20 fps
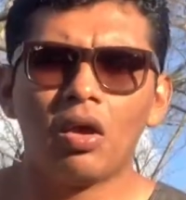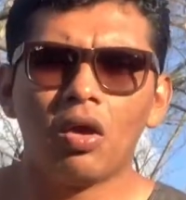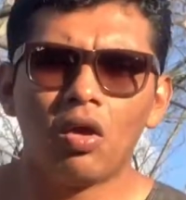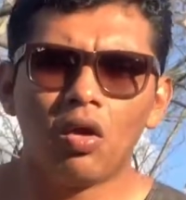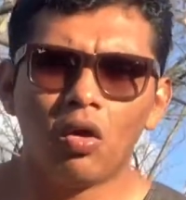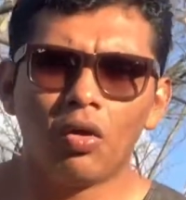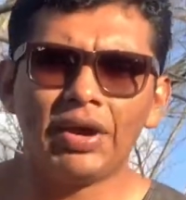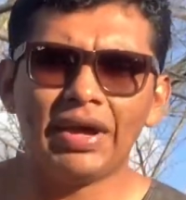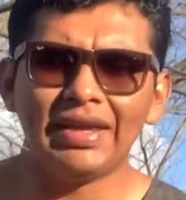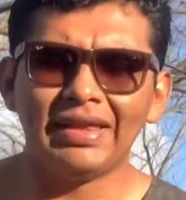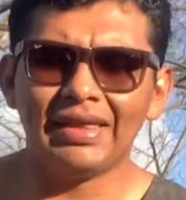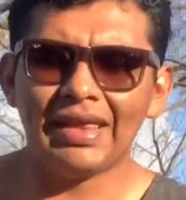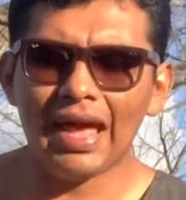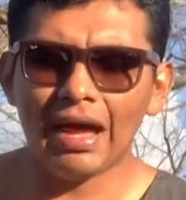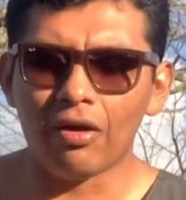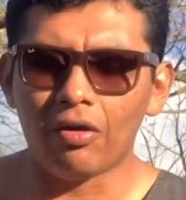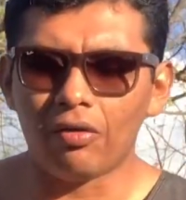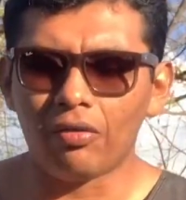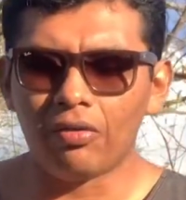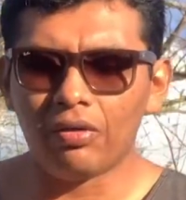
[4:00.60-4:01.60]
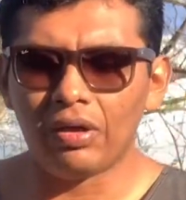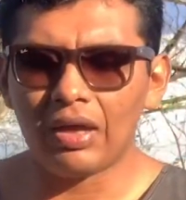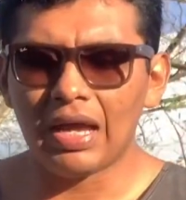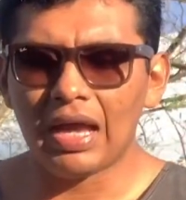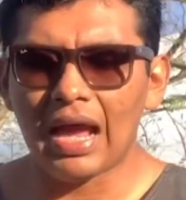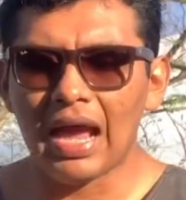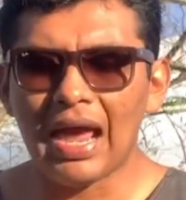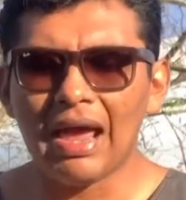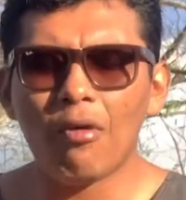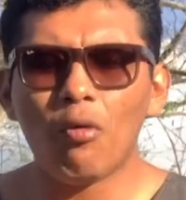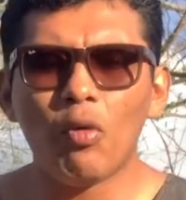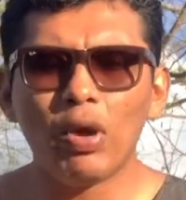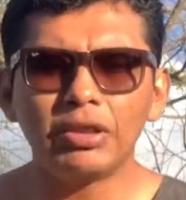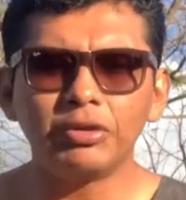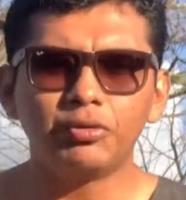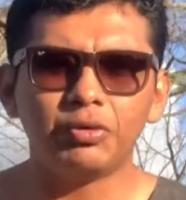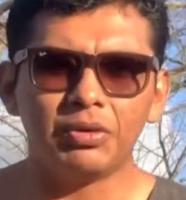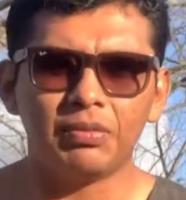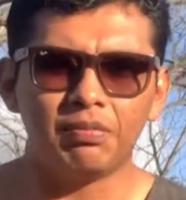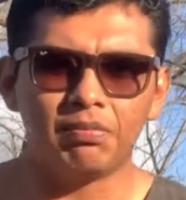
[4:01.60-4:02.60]
Okay, now I
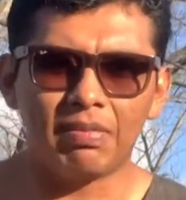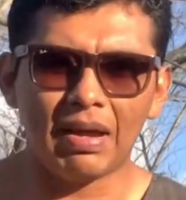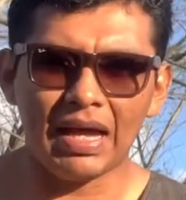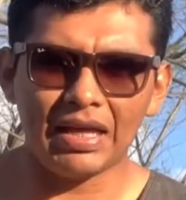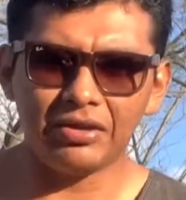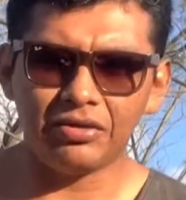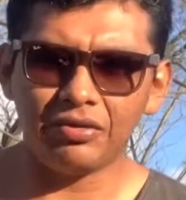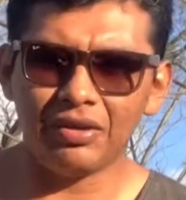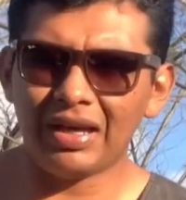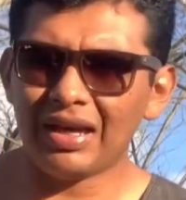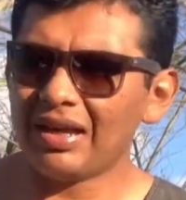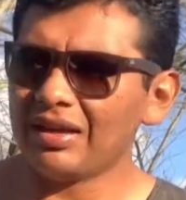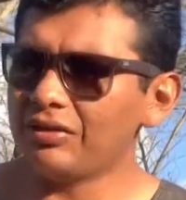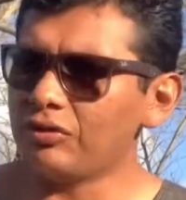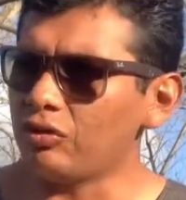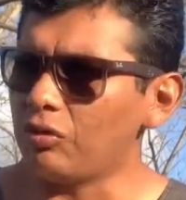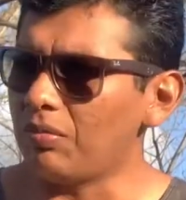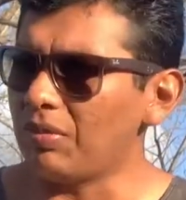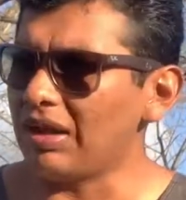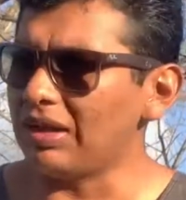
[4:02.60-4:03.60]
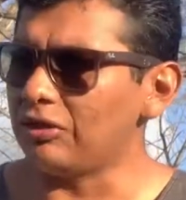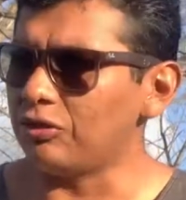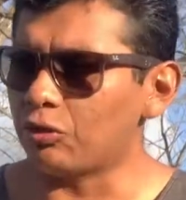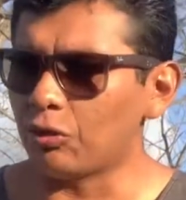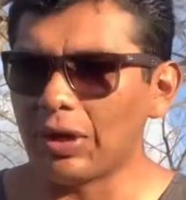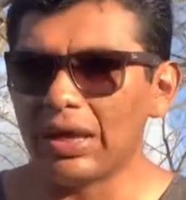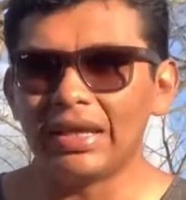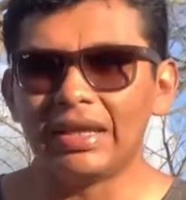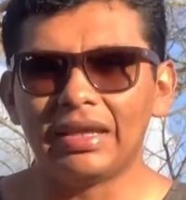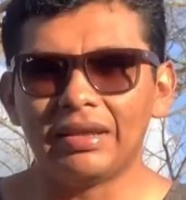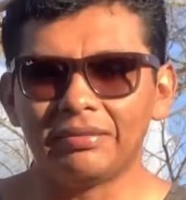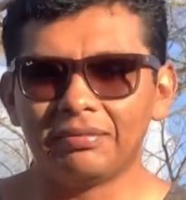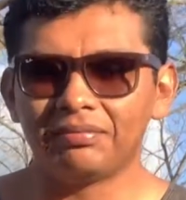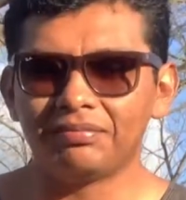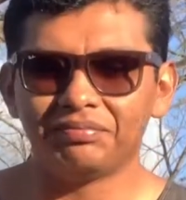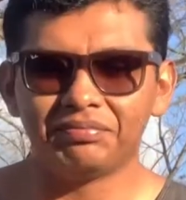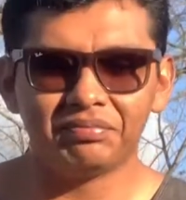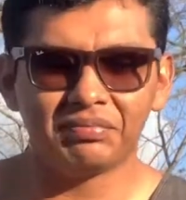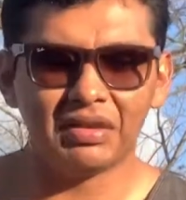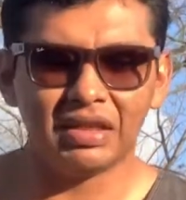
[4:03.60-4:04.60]
want to invite you guys to my training.
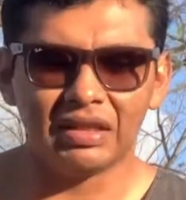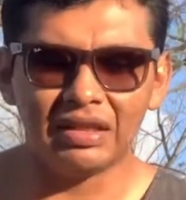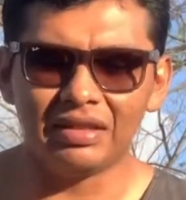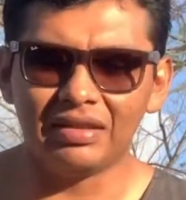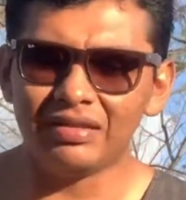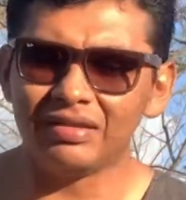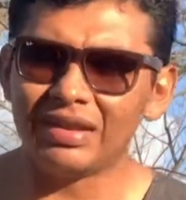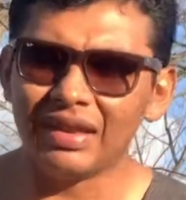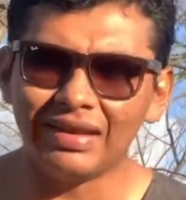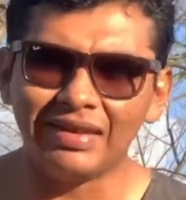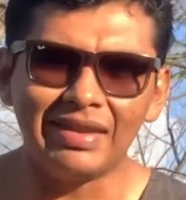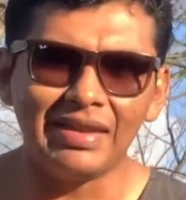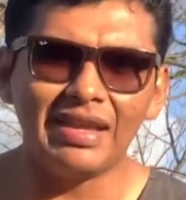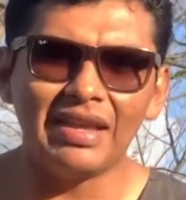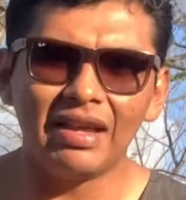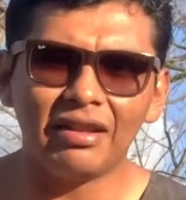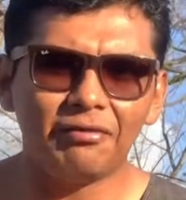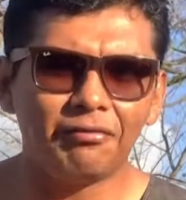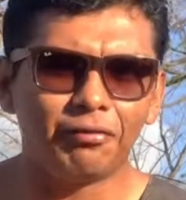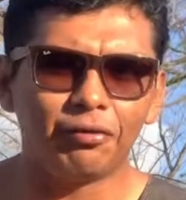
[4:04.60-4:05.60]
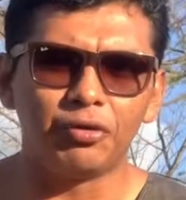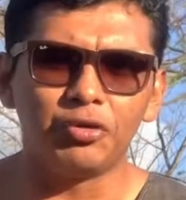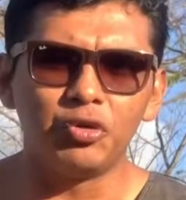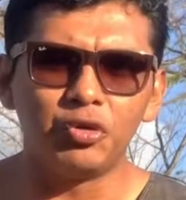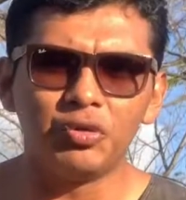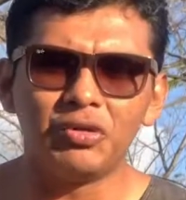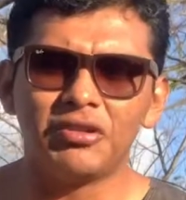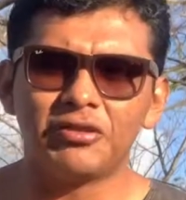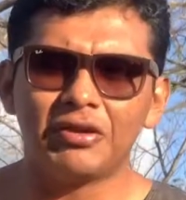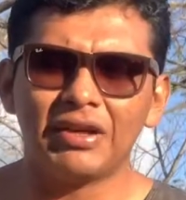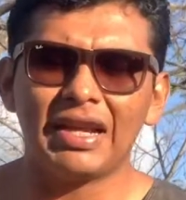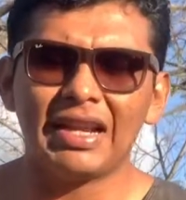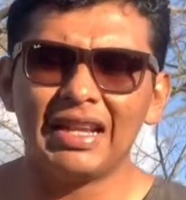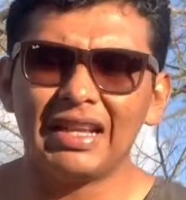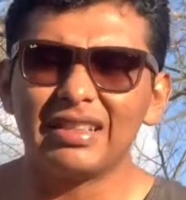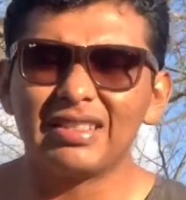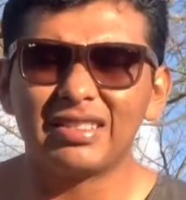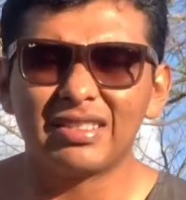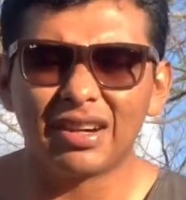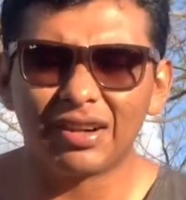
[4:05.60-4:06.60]
This is ideal for you. You're
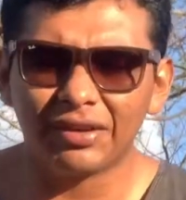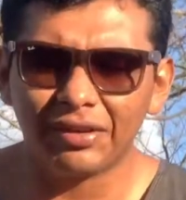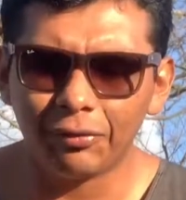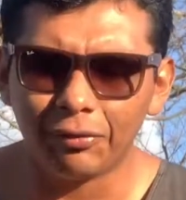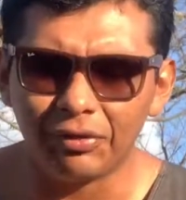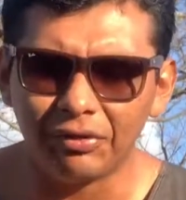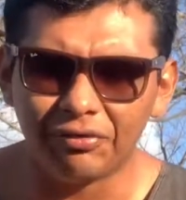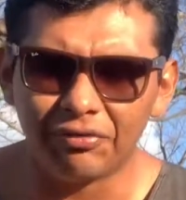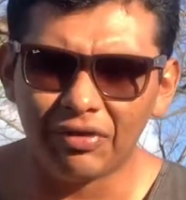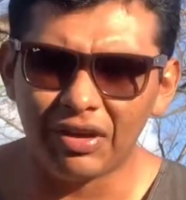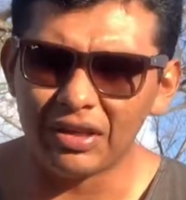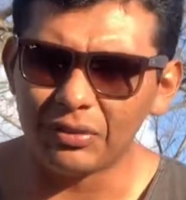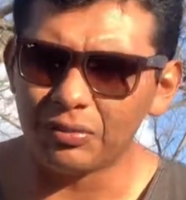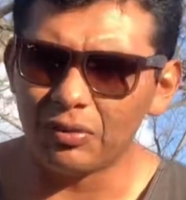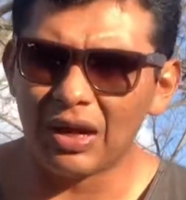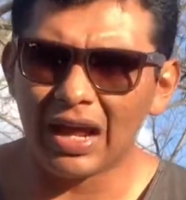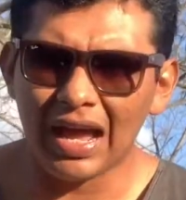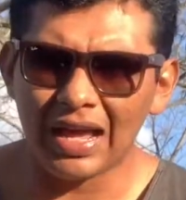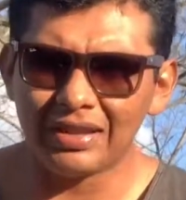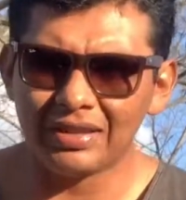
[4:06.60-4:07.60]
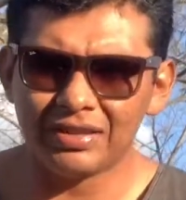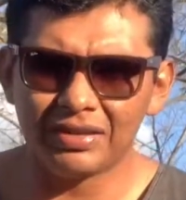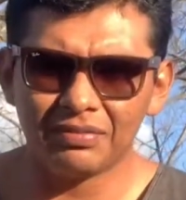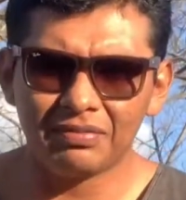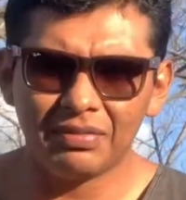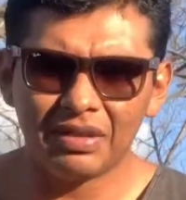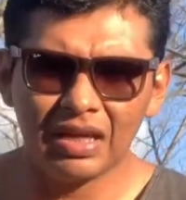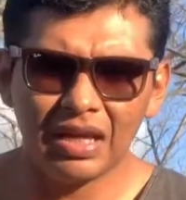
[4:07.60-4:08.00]
getting started with Facebook ads.